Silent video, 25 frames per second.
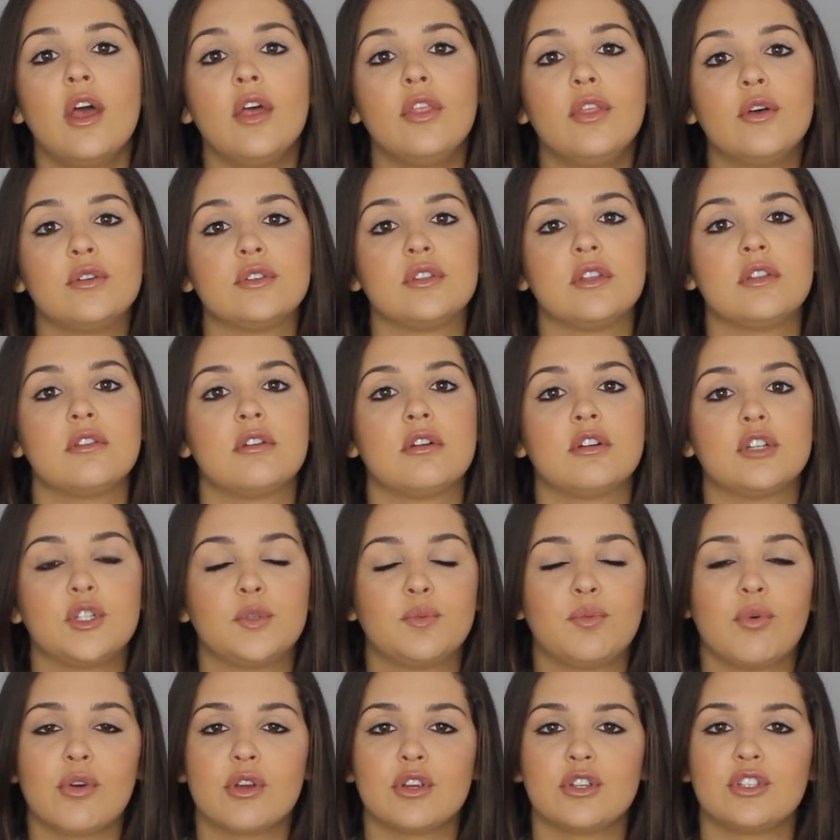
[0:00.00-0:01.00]
Those enlarged
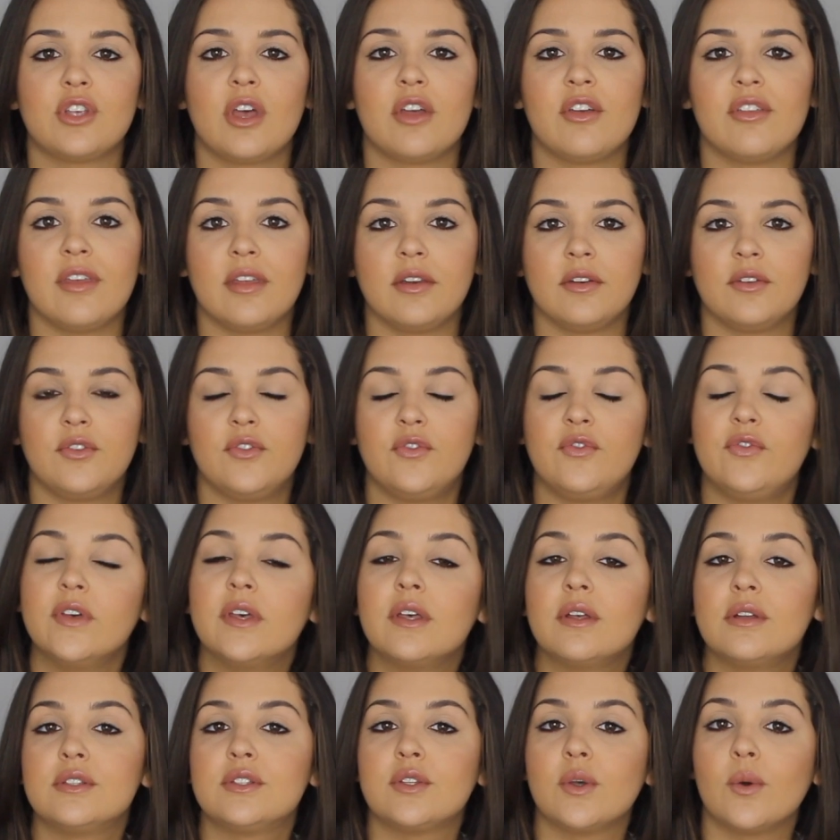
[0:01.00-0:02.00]
pores are then
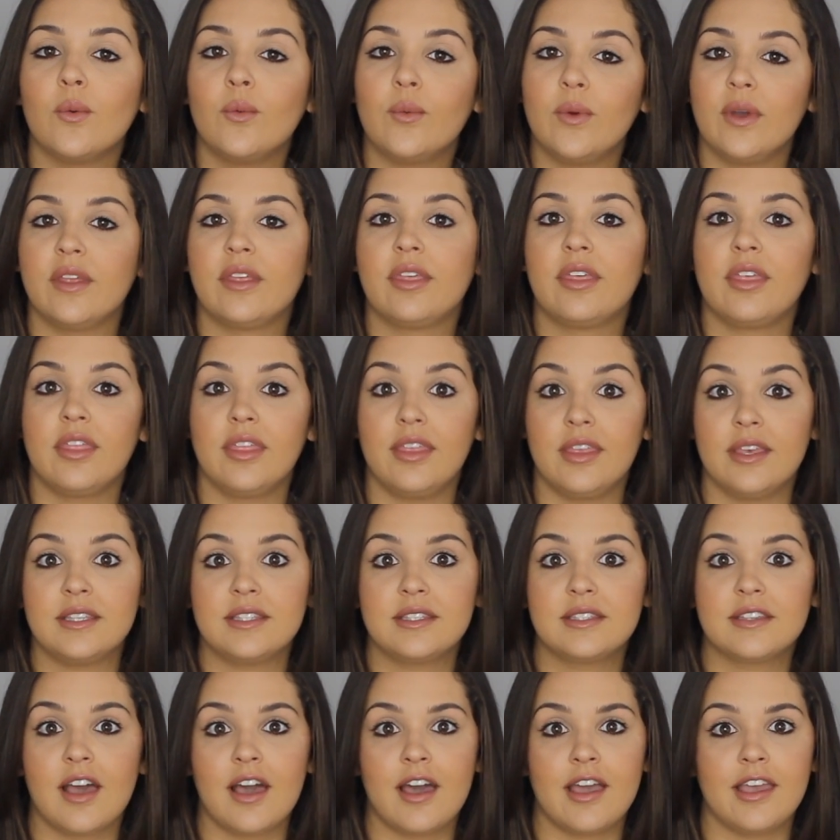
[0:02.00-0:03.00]
filled with
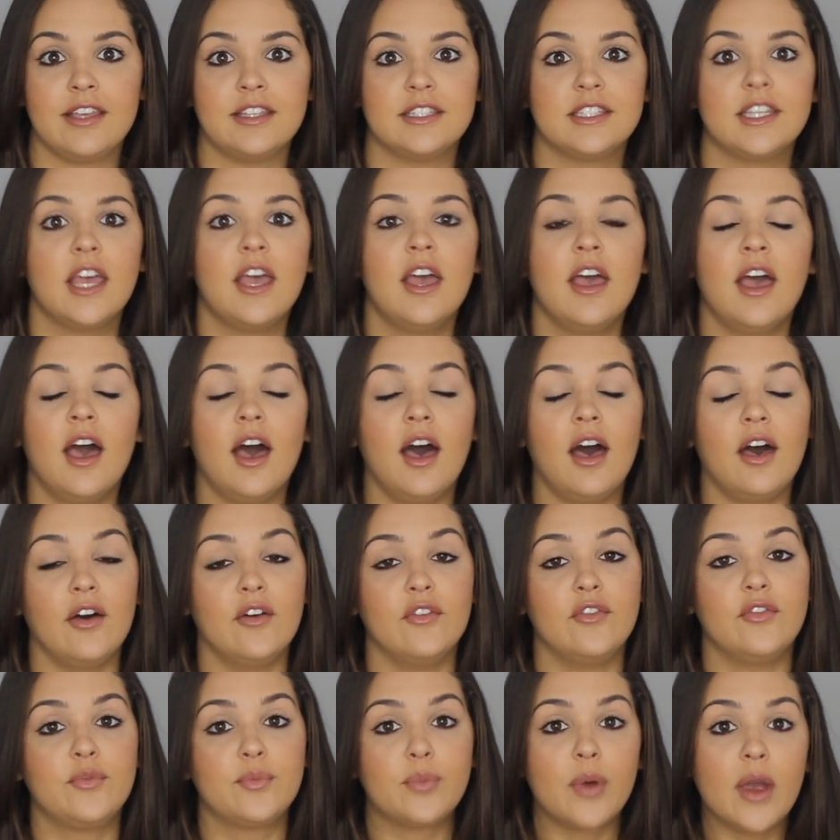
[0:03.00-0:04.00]
this kind
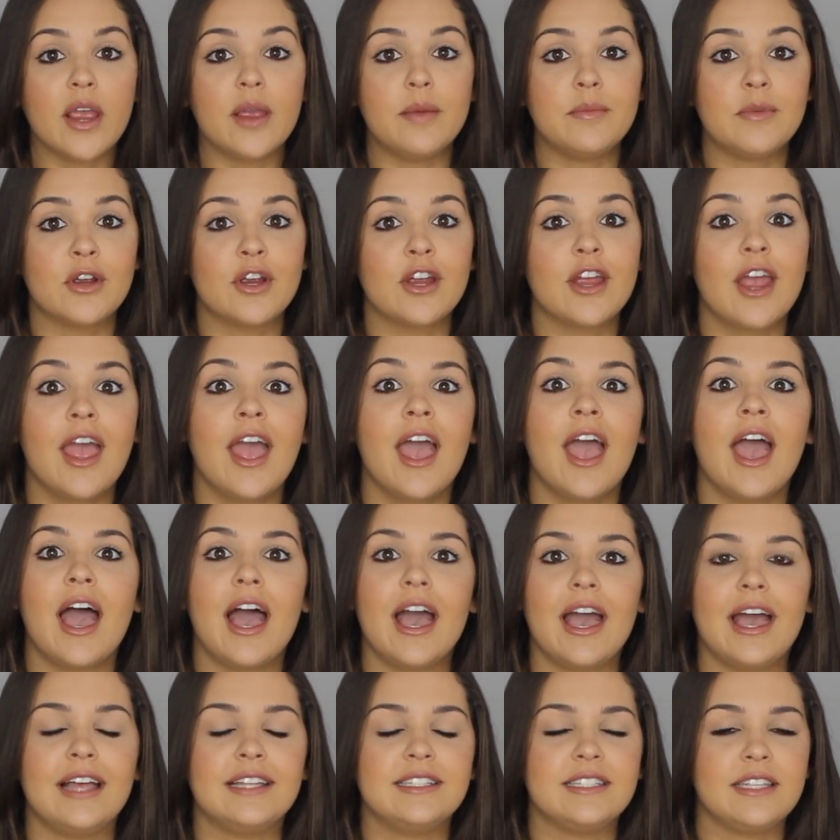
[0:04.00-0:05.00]
of primer,
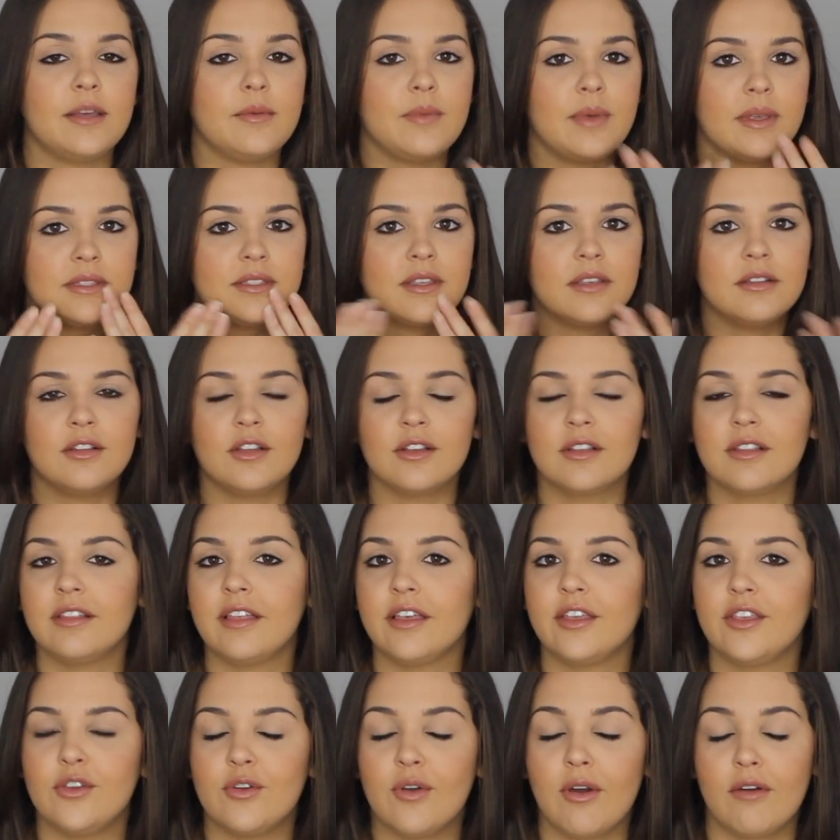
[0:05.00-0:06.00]
and it makes it look
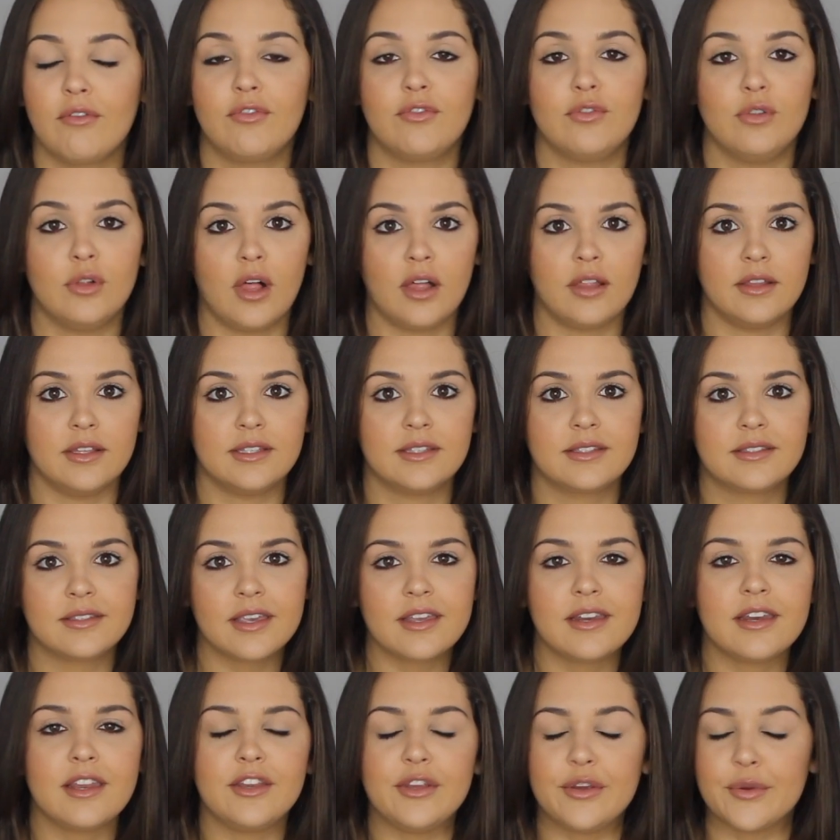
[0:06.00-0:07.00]
like you have flawless
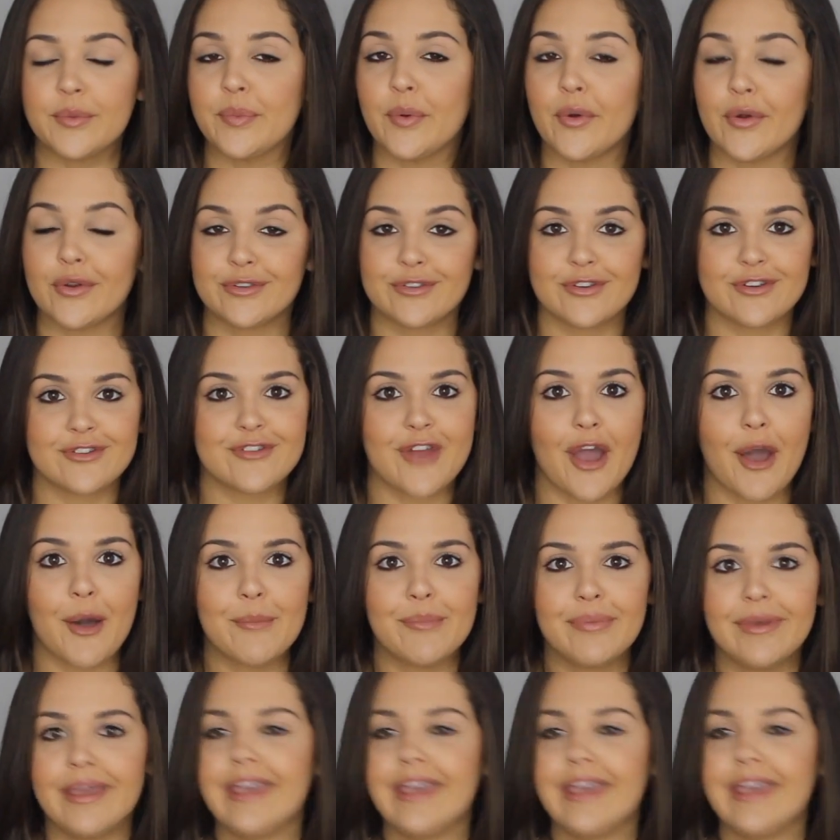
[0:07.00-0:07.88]
skin and your pores are not